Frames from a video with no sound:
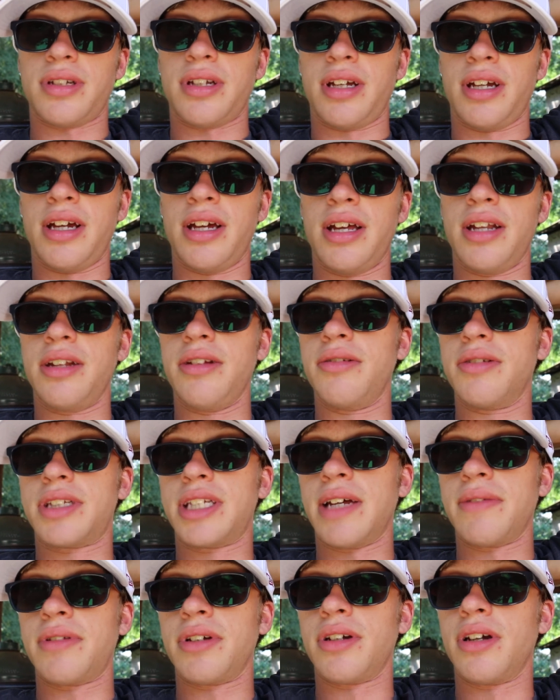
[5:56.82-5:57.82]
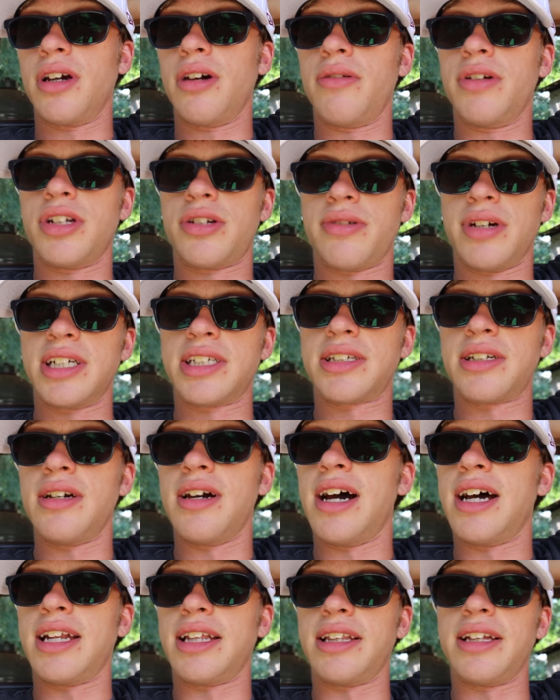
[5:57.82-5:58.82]
And you just have to go and trust
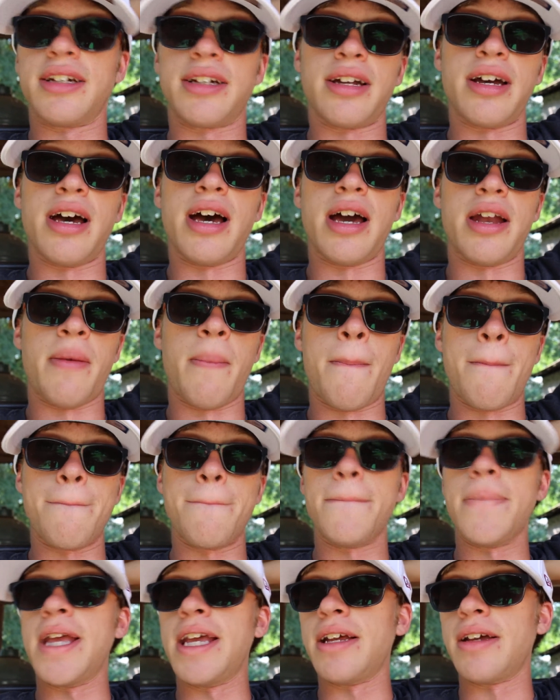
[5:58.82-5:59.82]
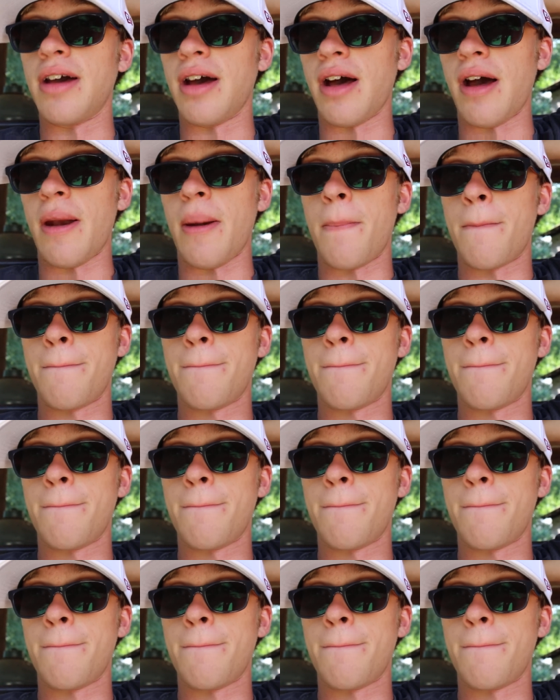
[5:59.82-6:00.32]
God and let God be God.